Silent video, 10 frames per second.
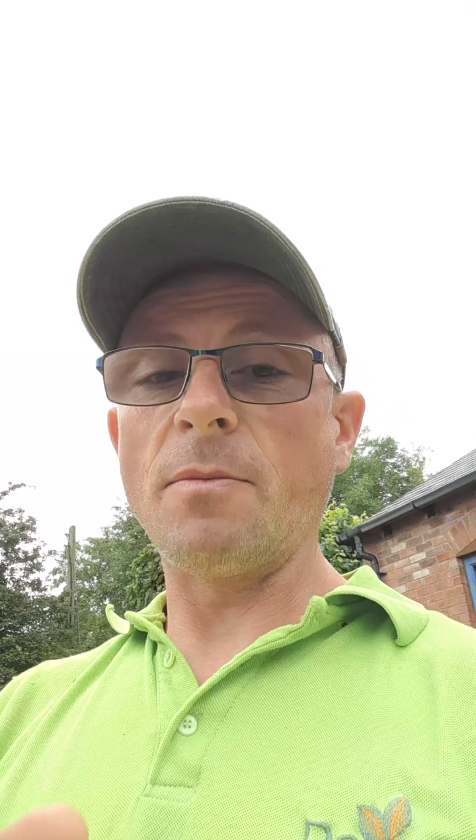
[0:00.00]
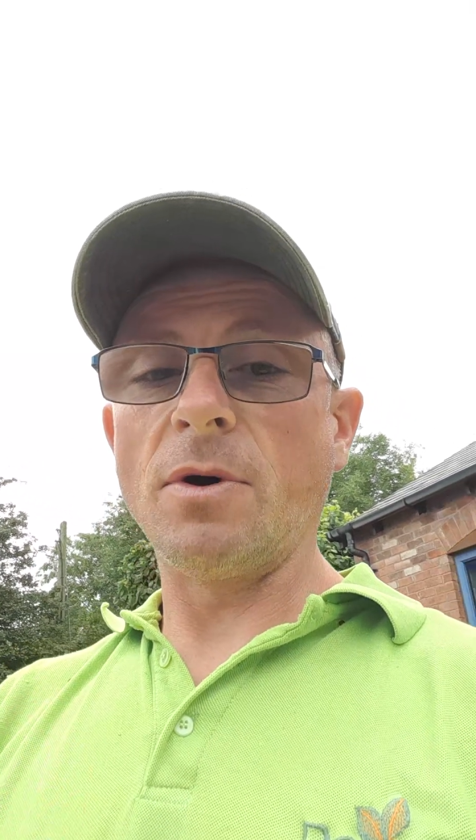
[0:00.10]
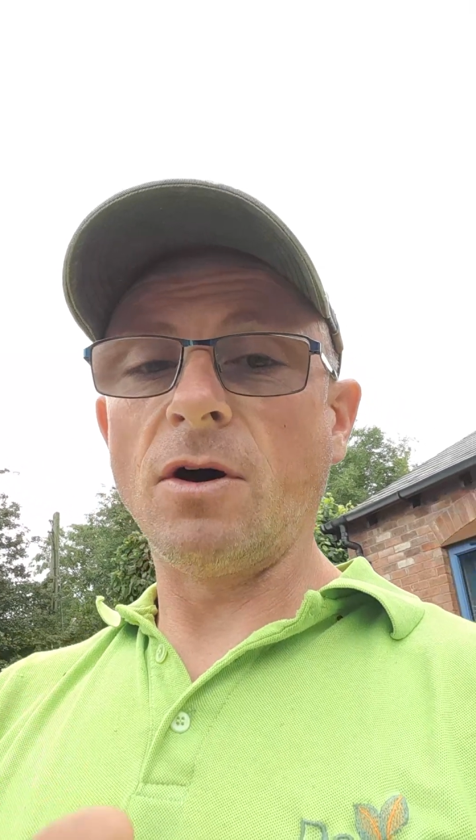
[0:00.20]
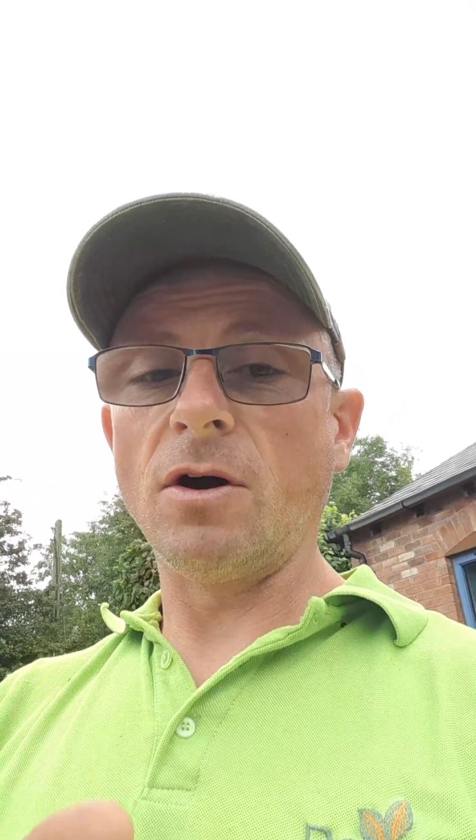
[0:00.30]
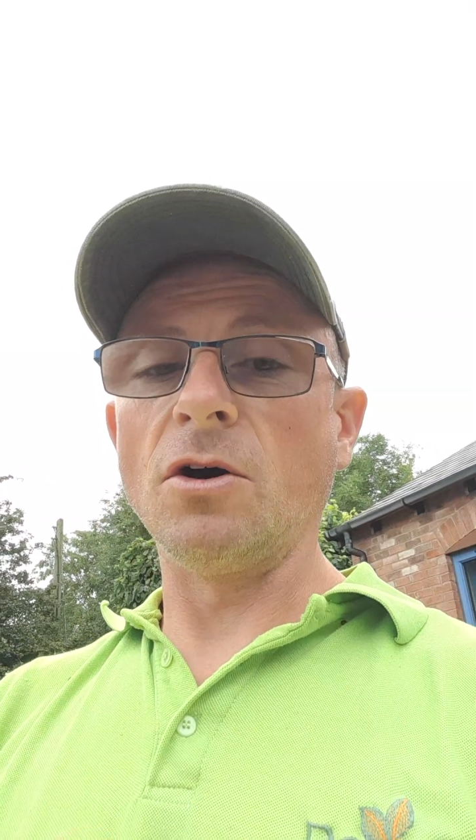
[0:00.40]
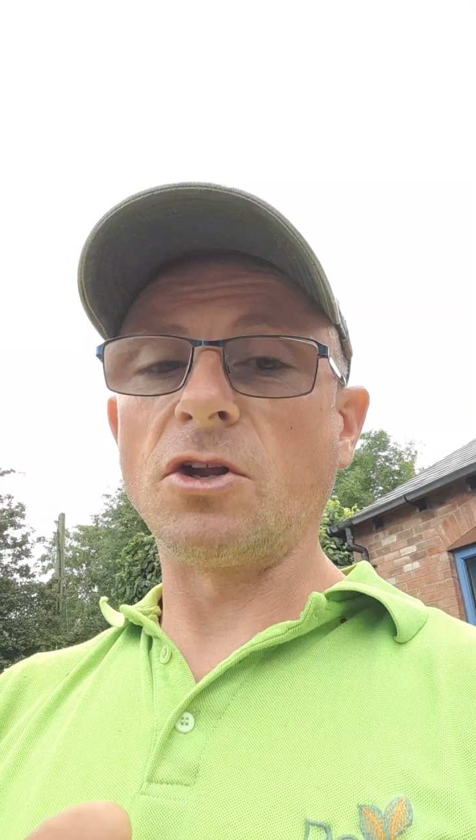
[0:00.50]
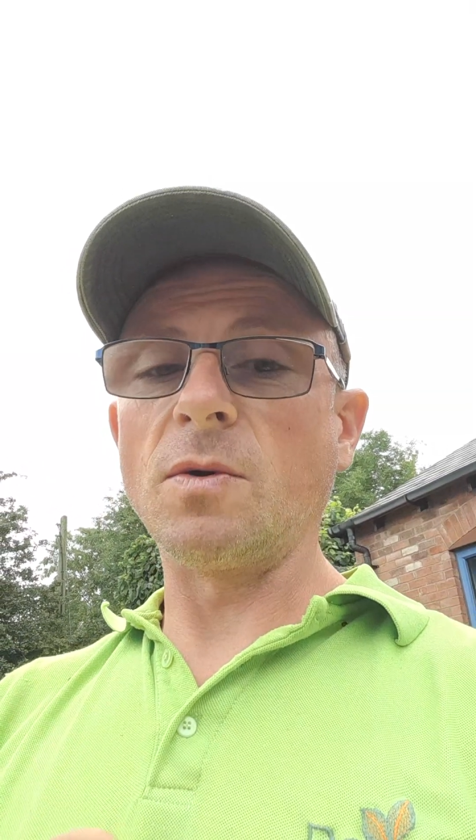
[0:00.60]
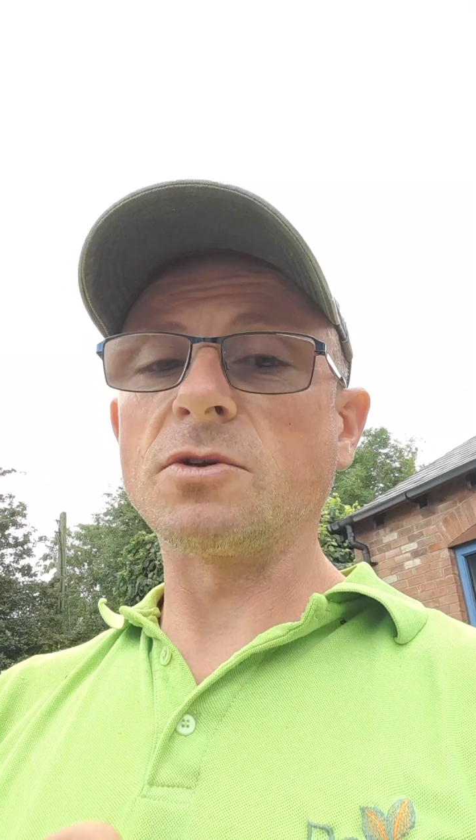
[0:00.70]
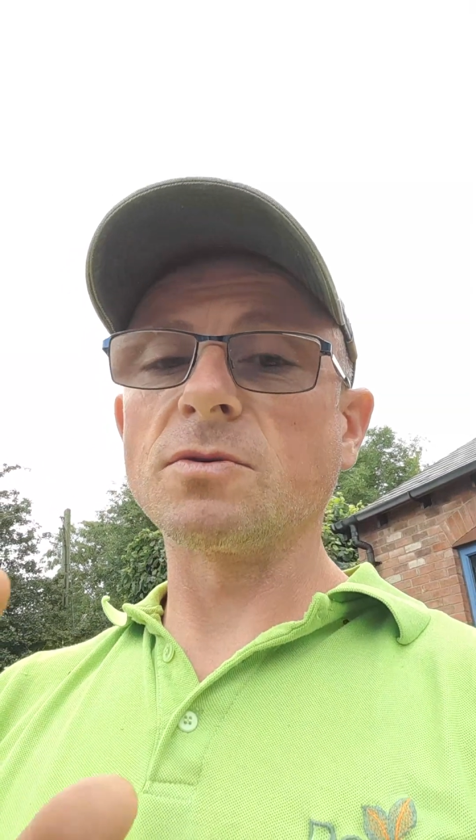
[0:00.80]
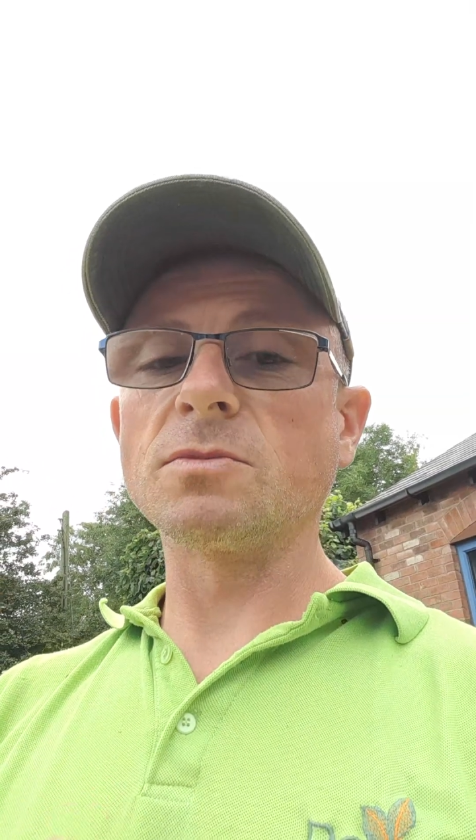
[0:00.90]
but I do
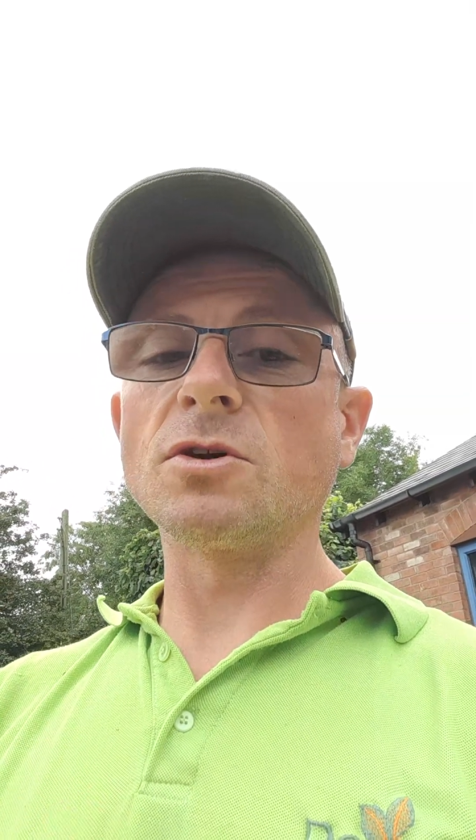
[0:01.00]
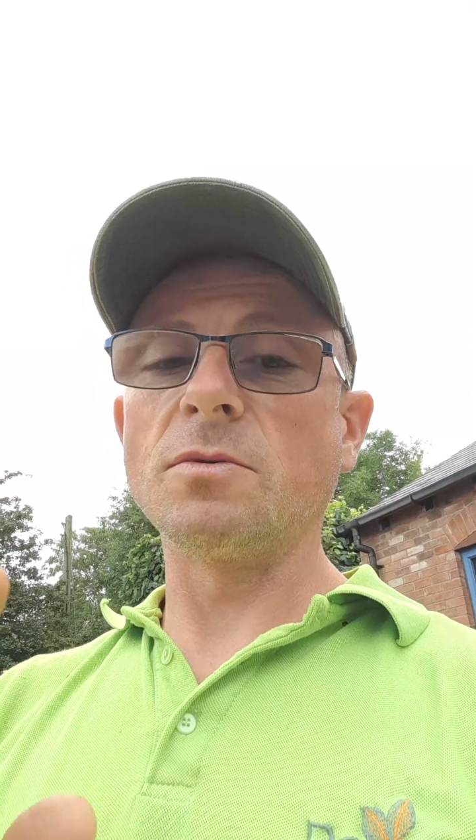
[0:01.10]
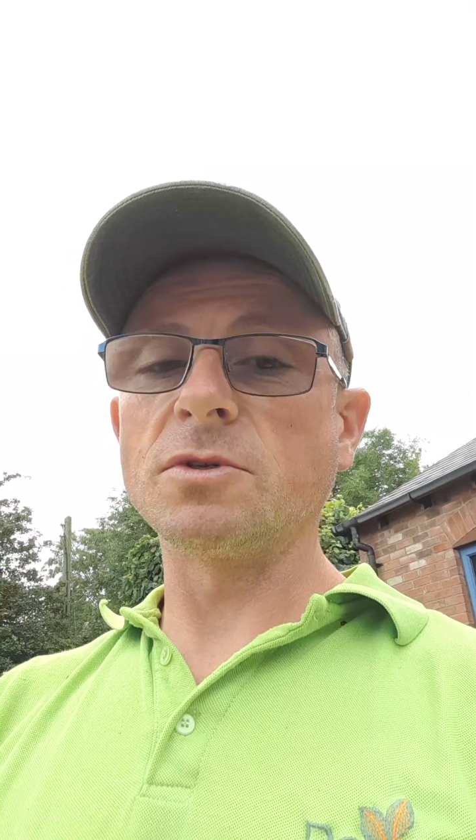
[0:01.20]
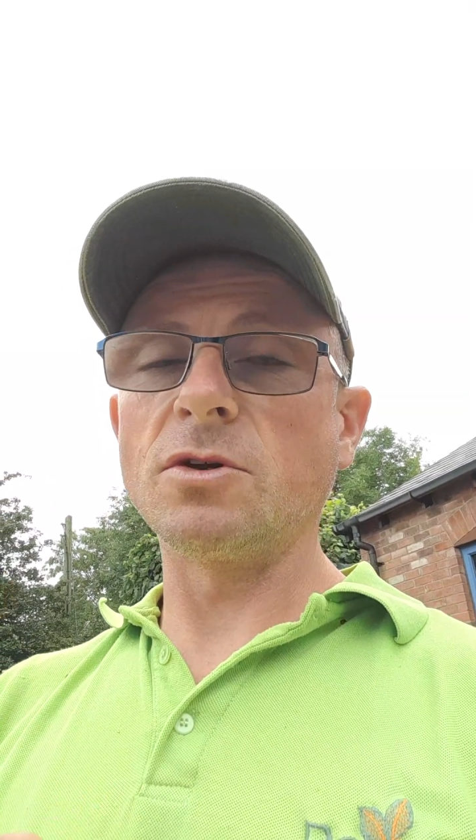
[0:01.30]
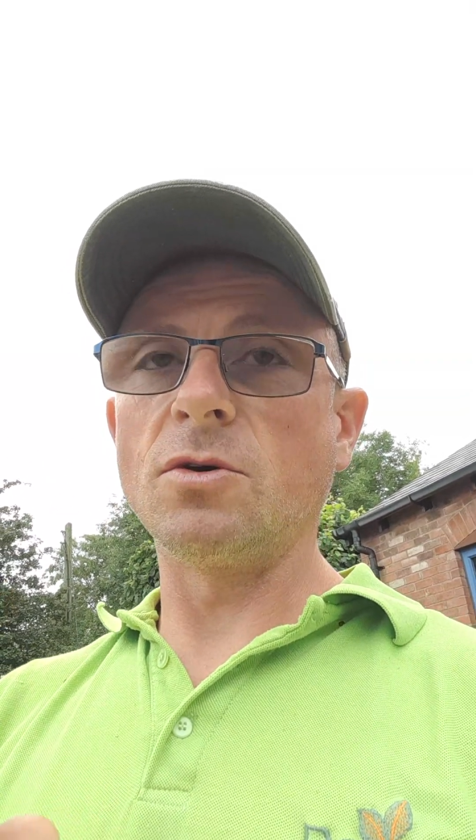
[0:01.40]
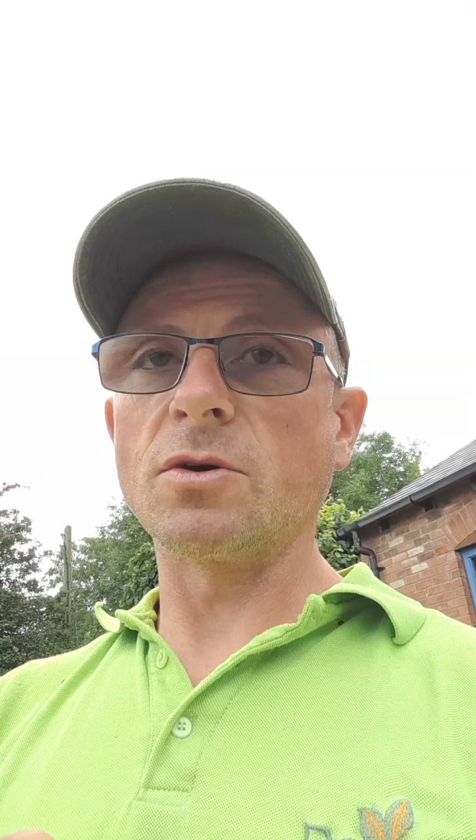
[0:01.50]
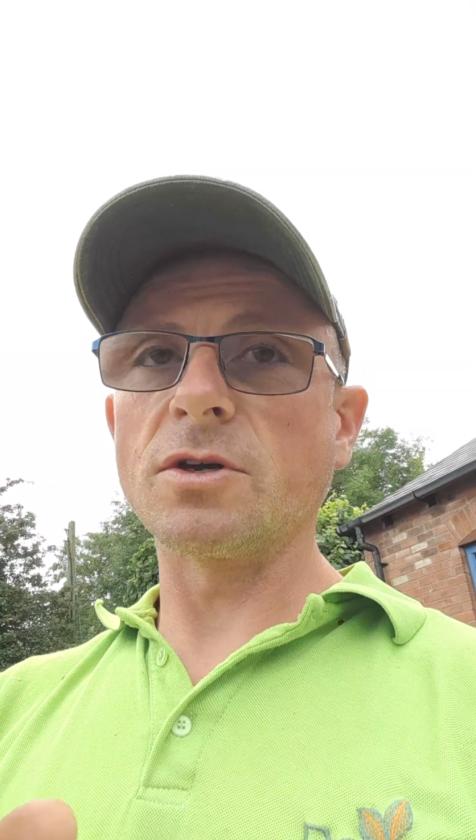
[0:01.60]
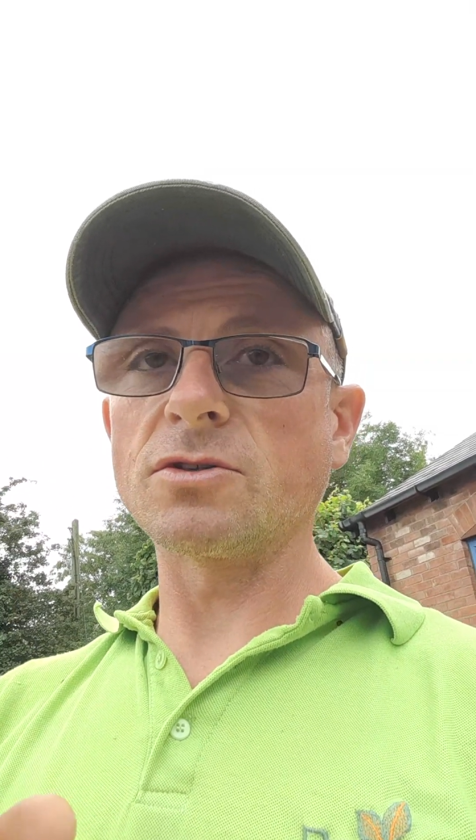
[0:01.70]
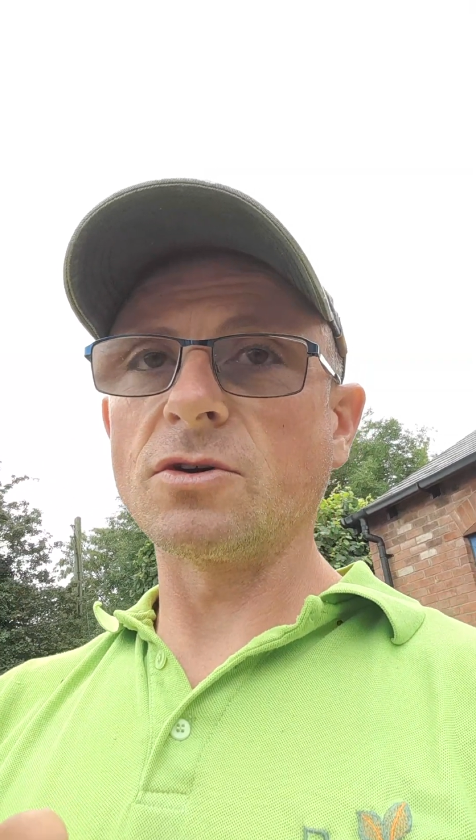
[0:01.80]
it sometimes in August.